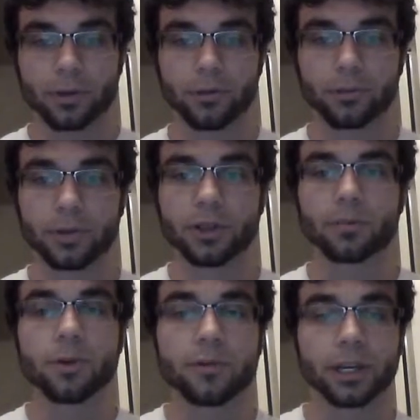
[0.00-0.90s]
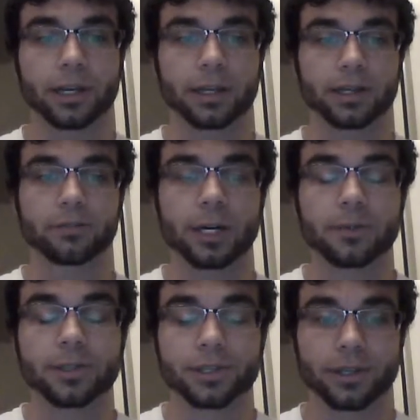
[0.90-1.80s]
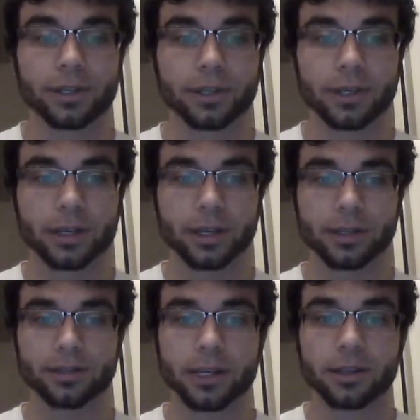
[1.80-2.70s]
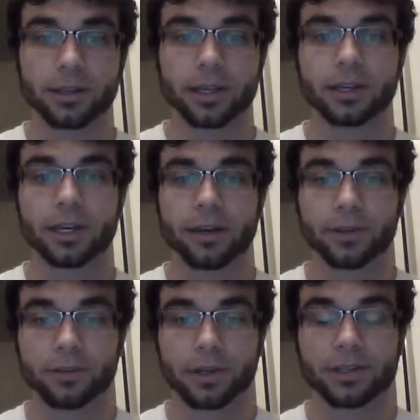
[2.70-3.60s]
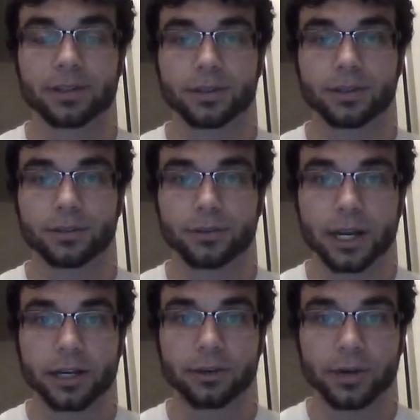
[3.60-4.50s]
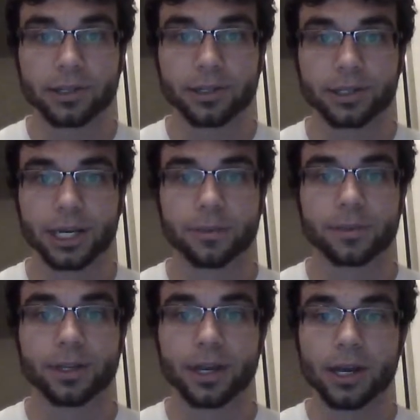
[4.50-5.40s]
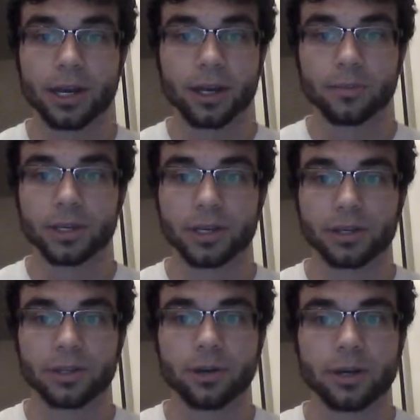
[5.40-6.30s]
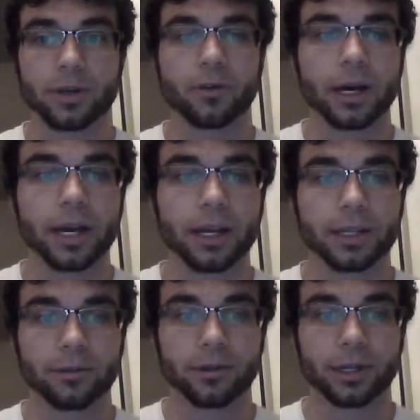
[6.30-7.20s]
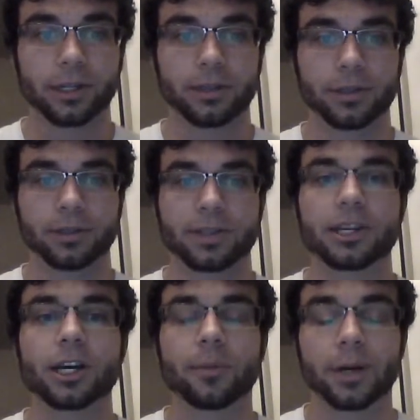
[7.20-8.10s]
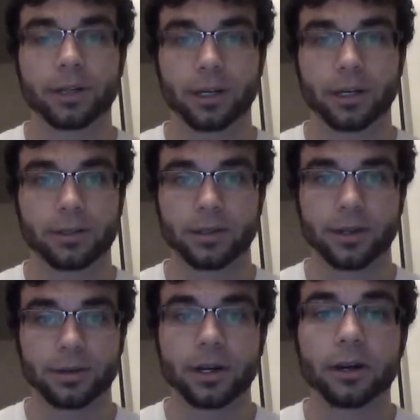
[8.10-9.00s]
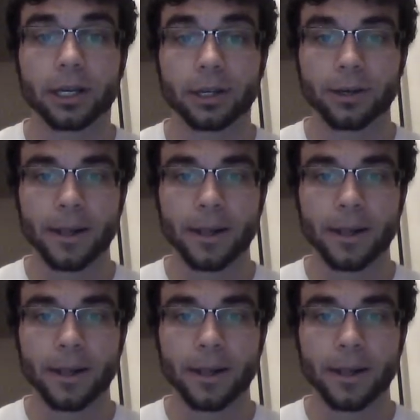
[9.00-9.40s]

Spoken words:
when they're moving in this ready position, it is likely that they have increased stride duration times because they want to be quiet and they want to sneak up on their target.